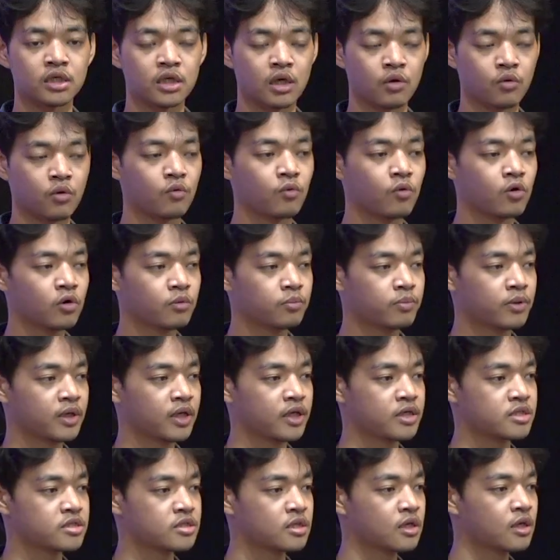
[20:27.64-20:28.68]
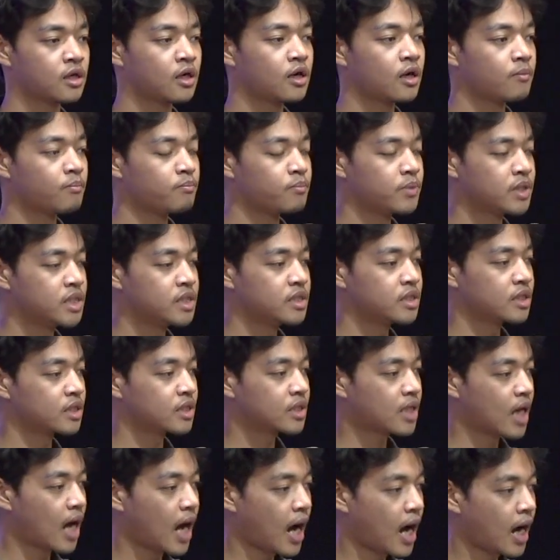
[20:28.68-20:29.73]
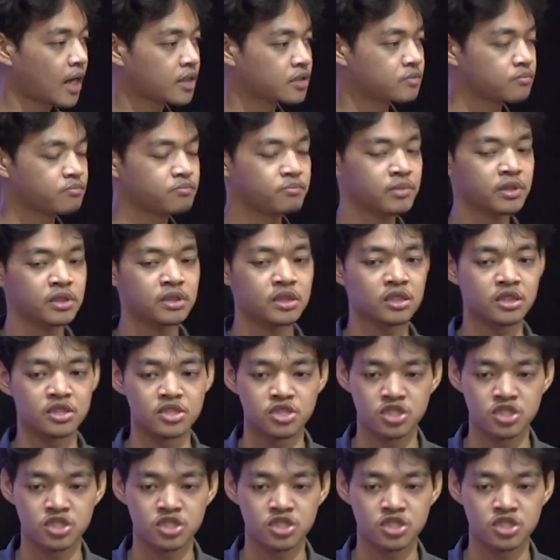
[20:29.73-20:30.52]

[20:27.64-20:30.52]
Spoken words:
our workplace. Being kind, being